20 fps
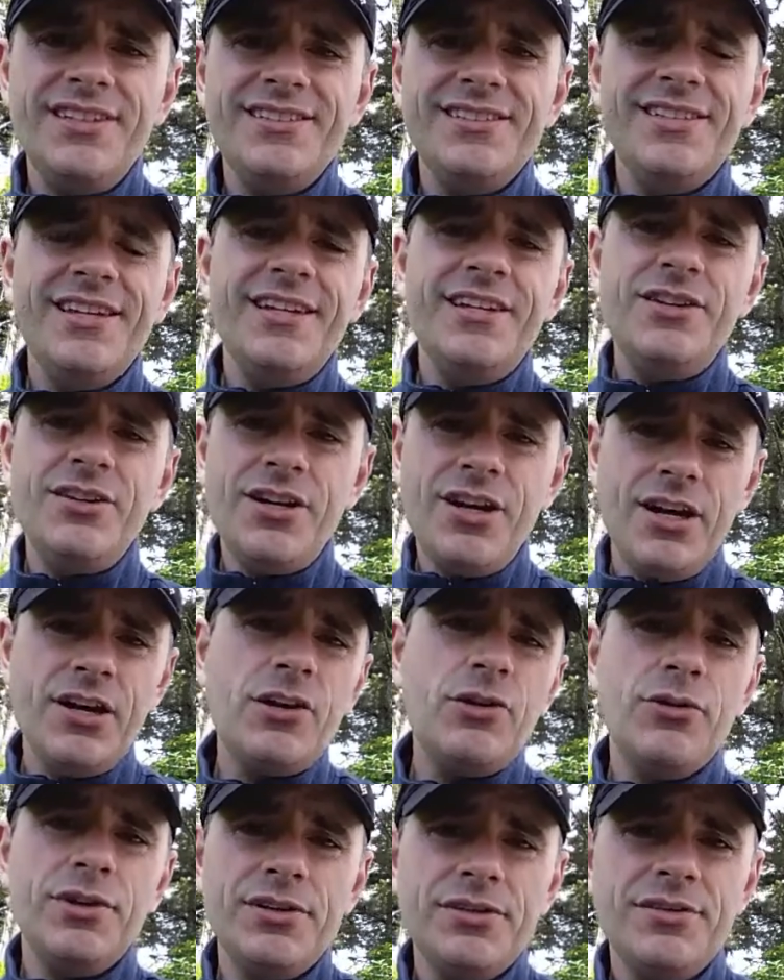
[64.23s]
and he's saying you got
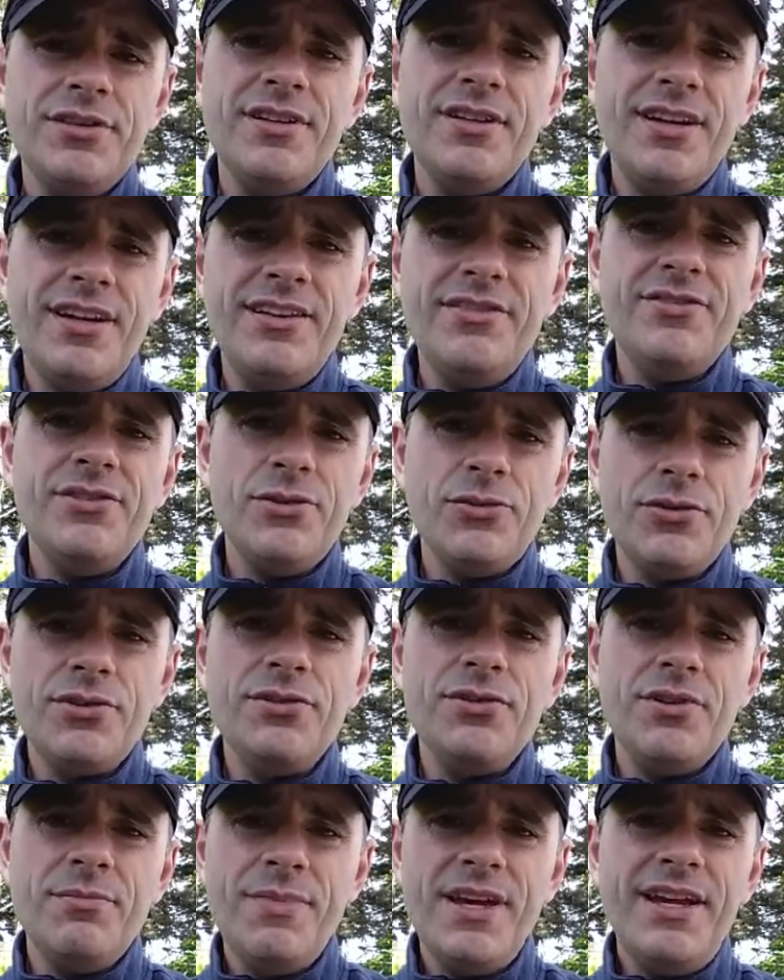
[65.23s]
to go under the knife in
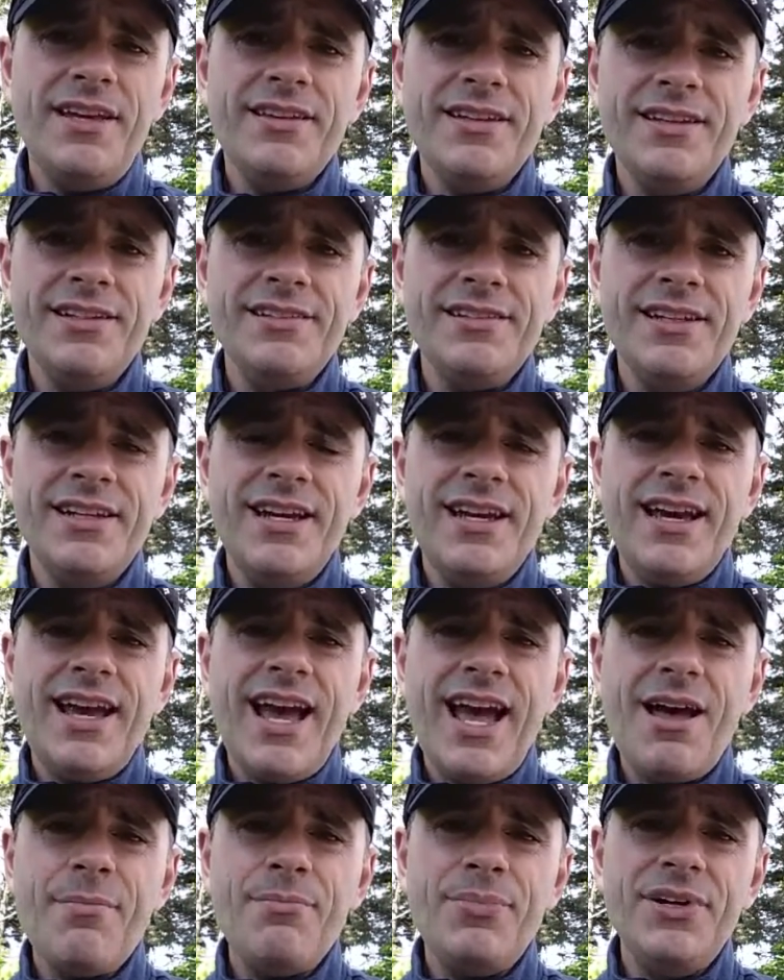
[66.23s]
order to make this
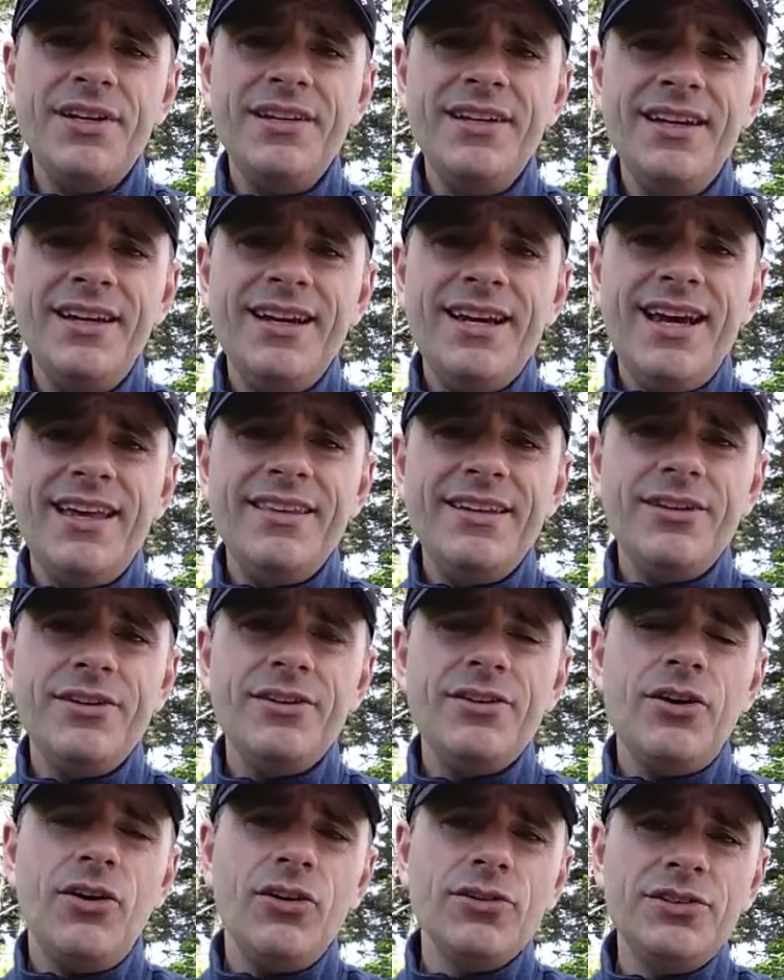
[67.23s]
happen and
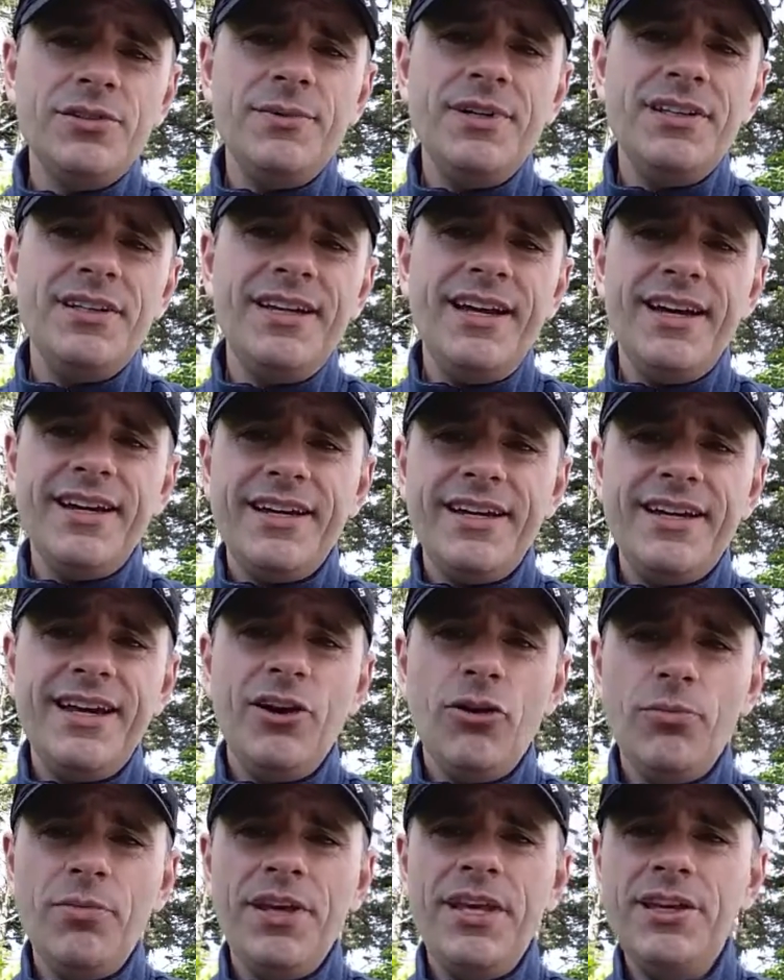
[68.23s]
there ultimately I can
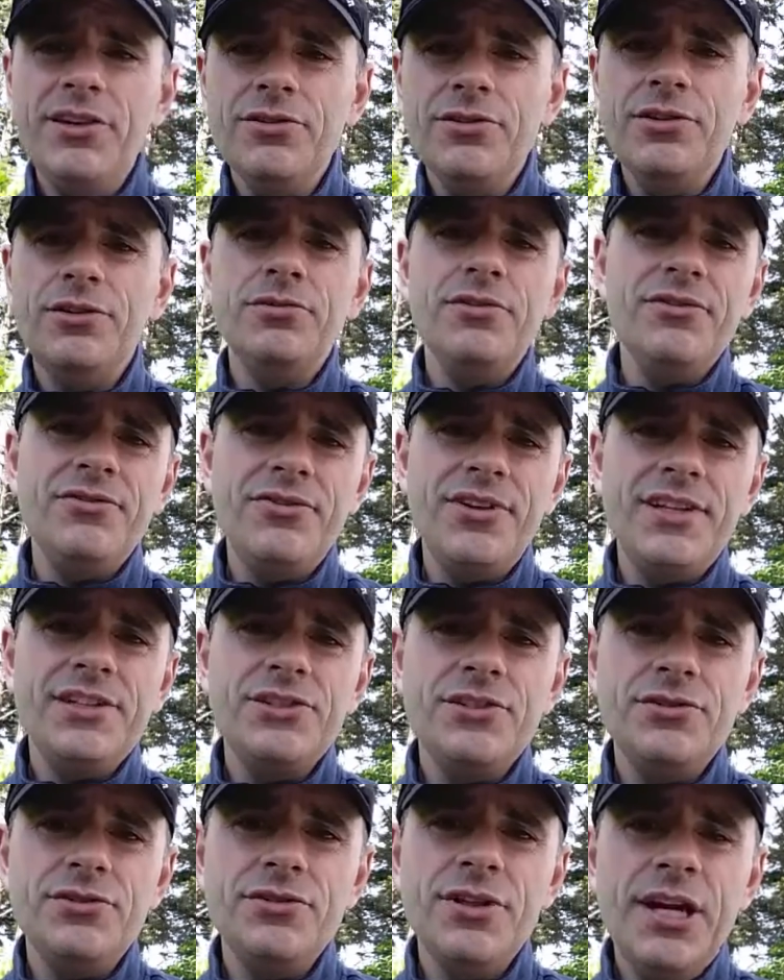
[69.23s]
help heal you and
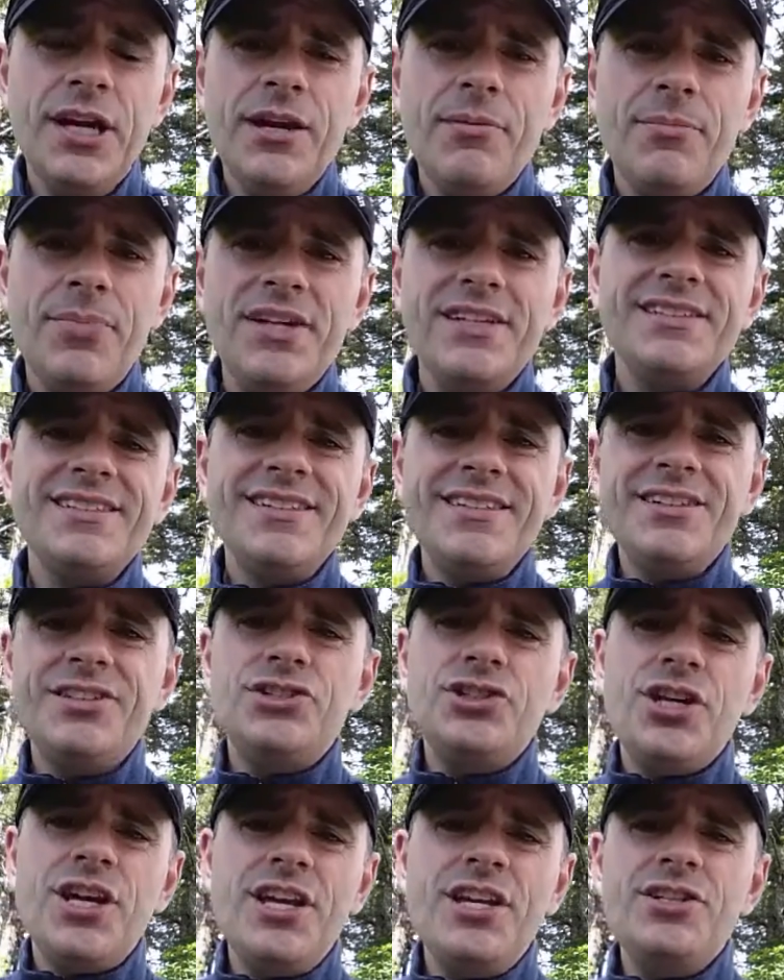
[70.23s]
fix you but it's going
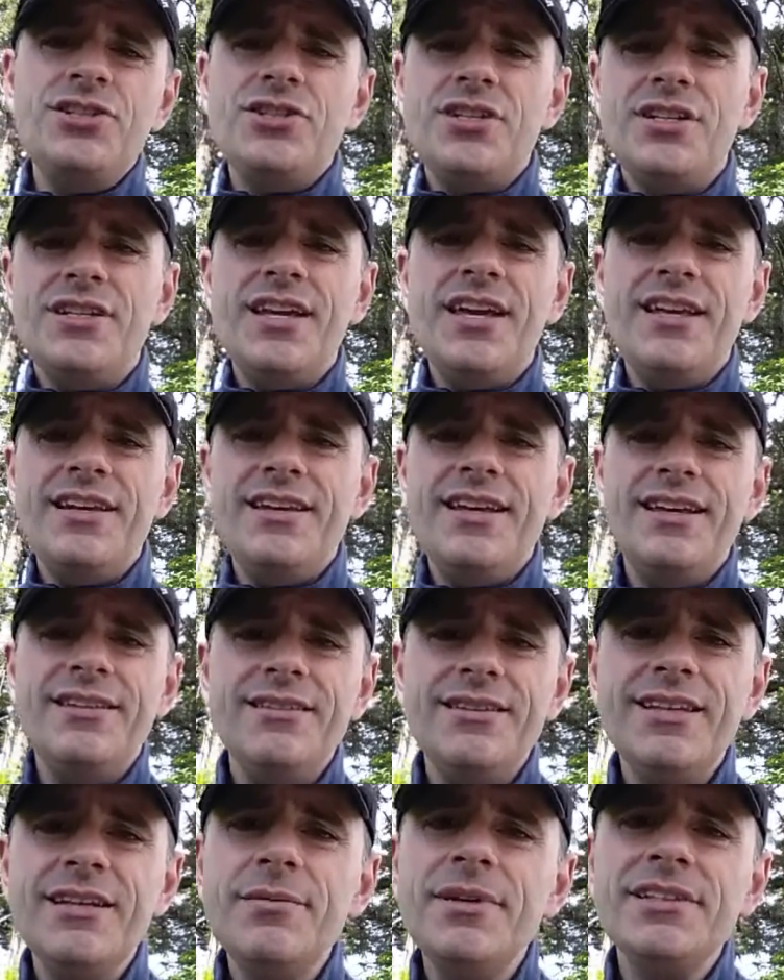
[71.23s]
to change and, and,
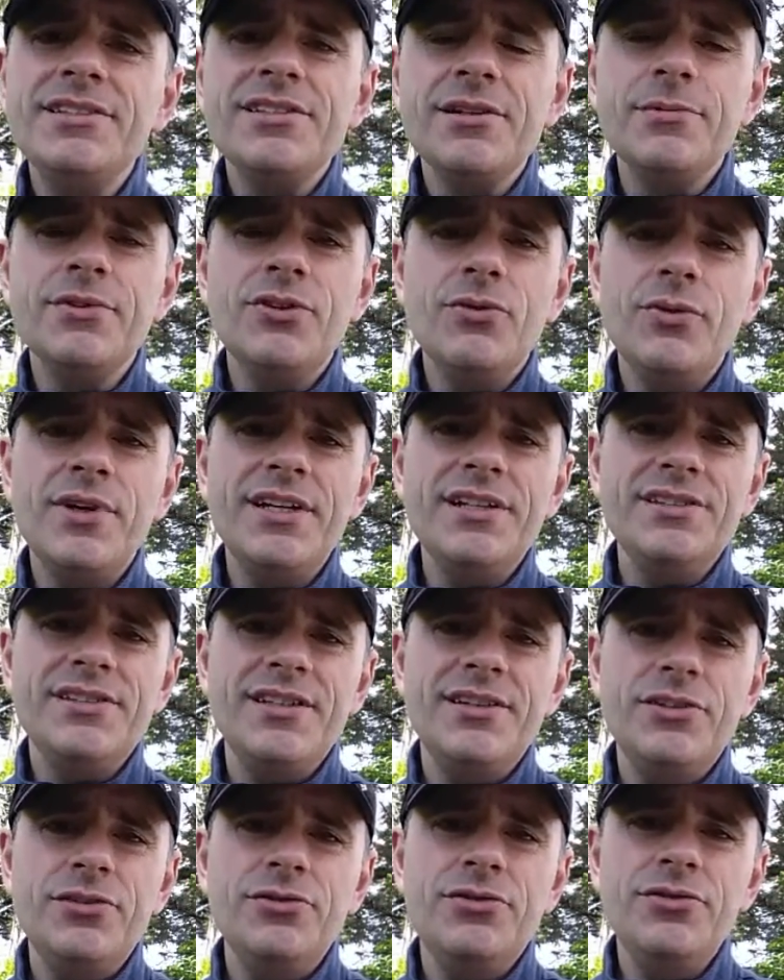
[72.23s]
and limit some of the
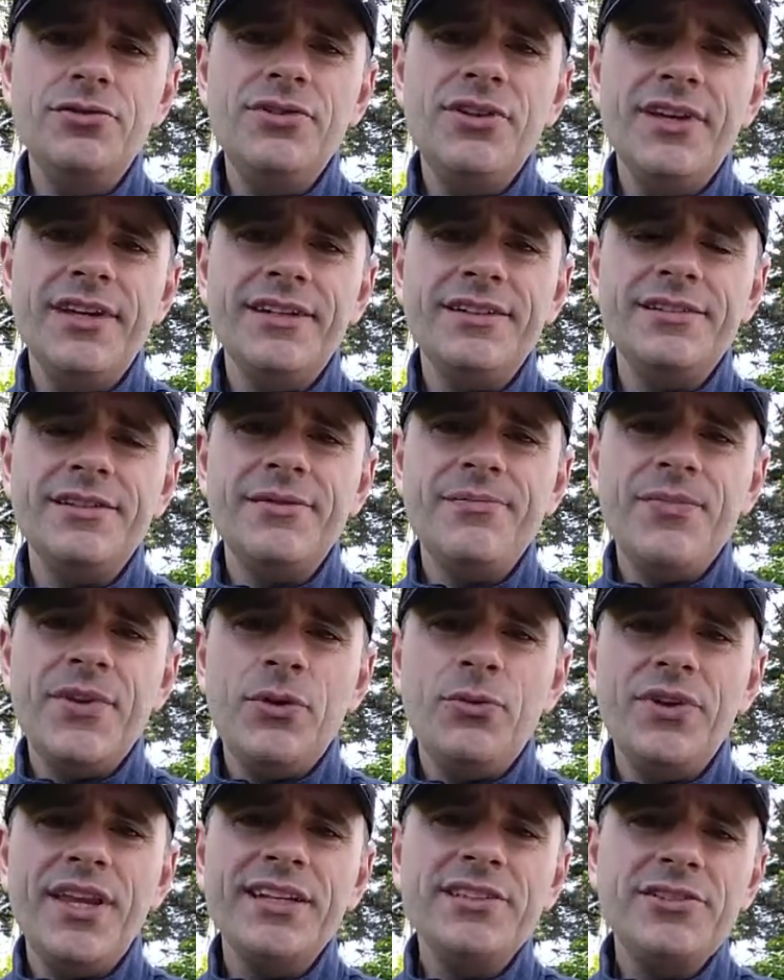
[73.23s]
ways that you do things.
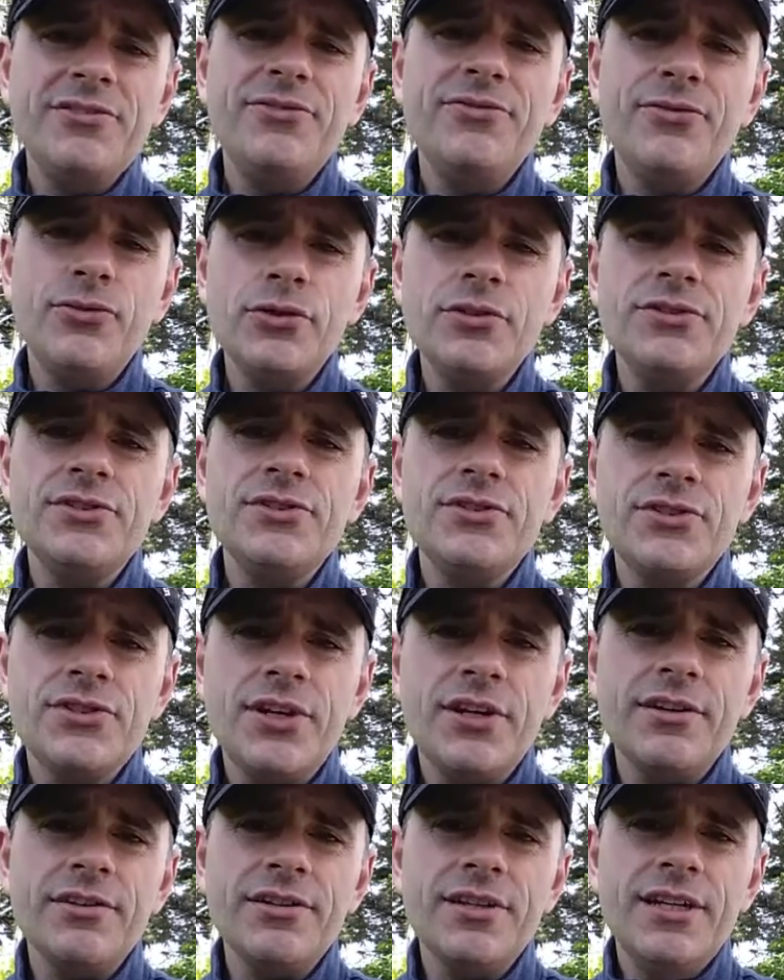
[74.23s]
Well that's a forced
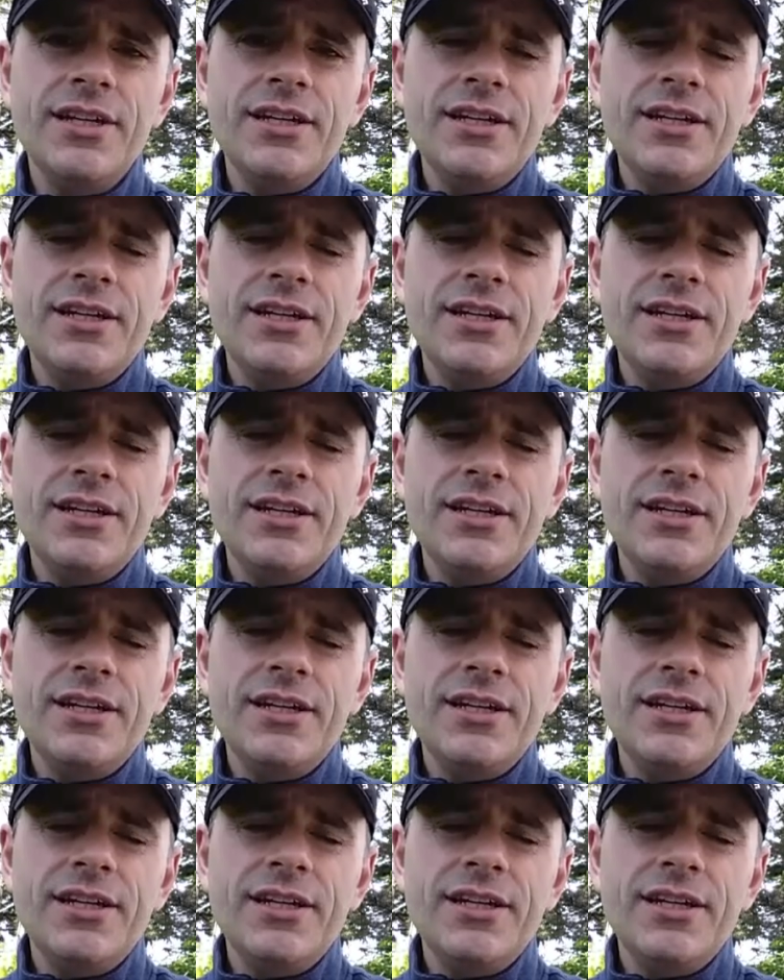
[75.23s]
start.